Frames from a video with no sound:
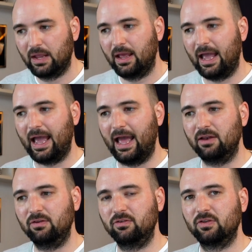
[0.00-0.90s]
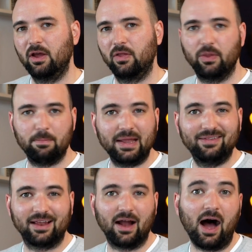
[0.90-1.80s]
and the
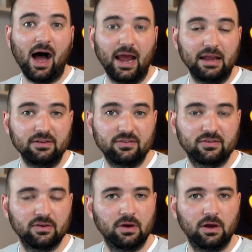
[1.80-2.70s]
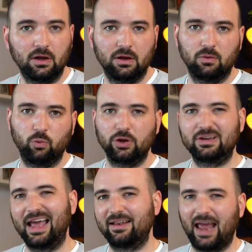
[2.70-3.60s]
mids and highs would
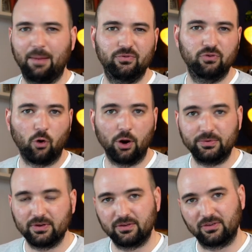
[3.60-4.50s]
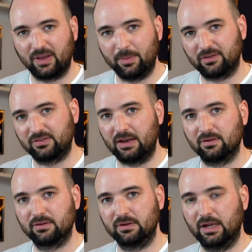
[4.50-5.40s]
get absorbed to some extent.
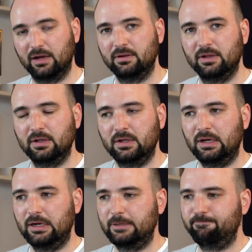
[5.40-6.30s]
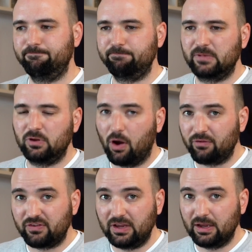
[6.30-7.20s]
Yeah. You
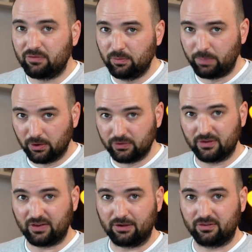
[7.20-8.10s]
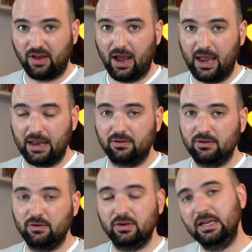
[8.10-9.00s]
obviously, if you build this outside,
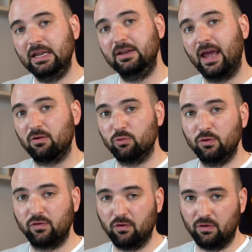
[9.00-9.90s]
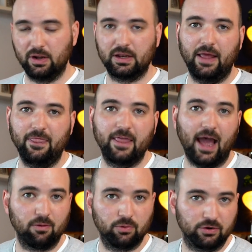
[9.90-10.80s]
you'd need a roof over it, and
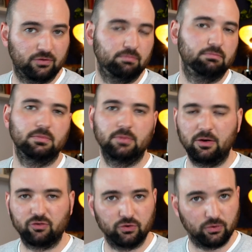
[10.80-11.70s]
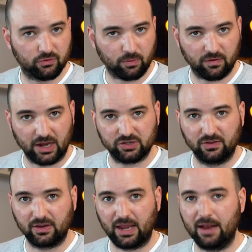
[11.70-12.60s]
that would introduce
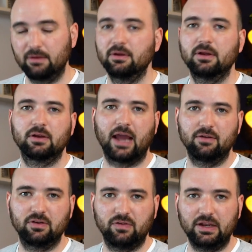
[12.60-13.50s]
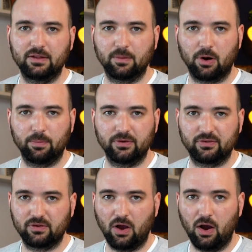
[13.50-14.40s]
reflections again, kind of defeating the
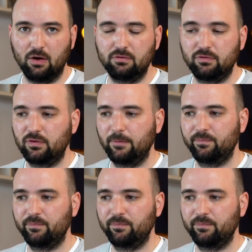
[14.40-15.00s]
purpose of